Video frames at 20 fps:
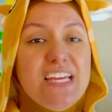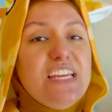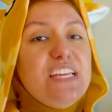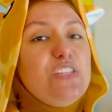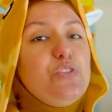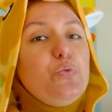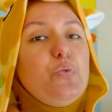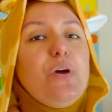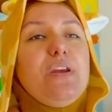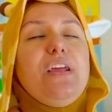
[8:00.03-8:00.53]
when
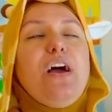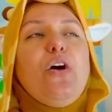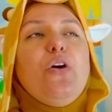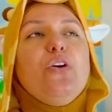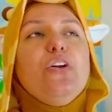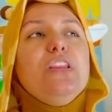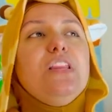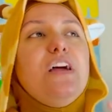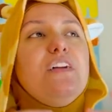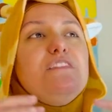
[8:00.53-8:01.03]
our
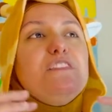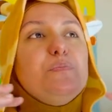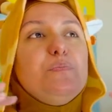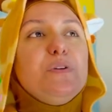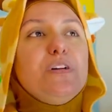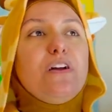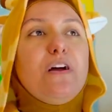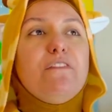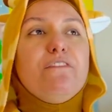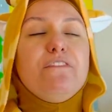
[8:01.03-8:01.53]
lives become
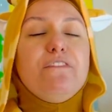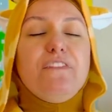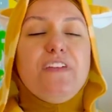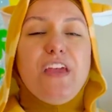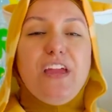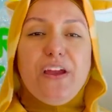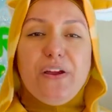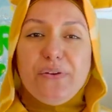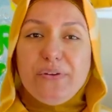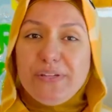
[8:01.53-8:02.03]

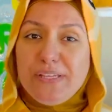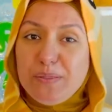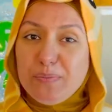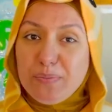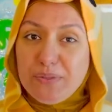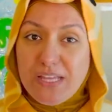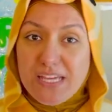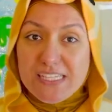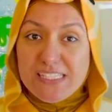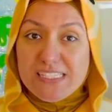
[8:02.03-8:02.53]
very
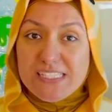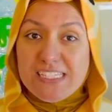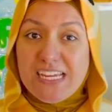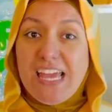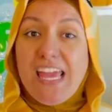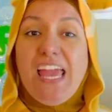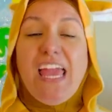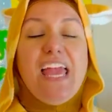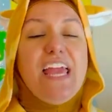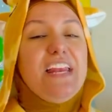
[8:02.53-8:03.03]
blessed
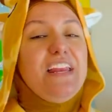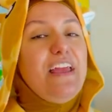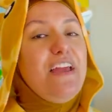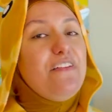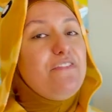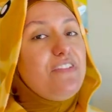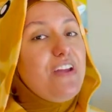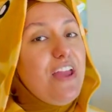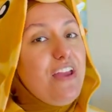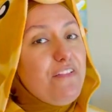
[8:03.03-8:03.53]
and have
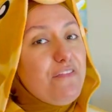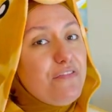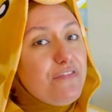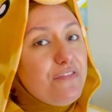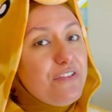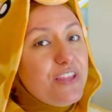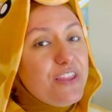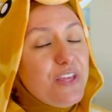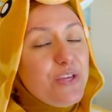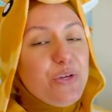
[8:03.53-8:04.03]

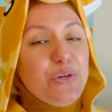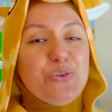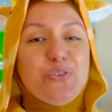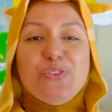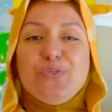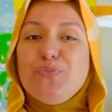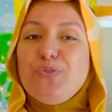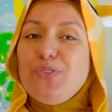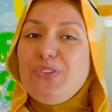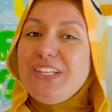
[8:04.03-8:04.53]
everything go
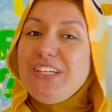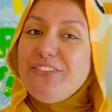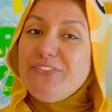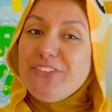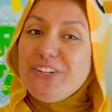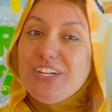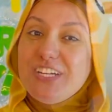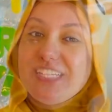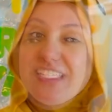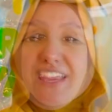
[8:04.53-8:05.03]
smoothly for
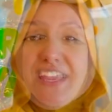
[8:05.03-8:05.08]
us.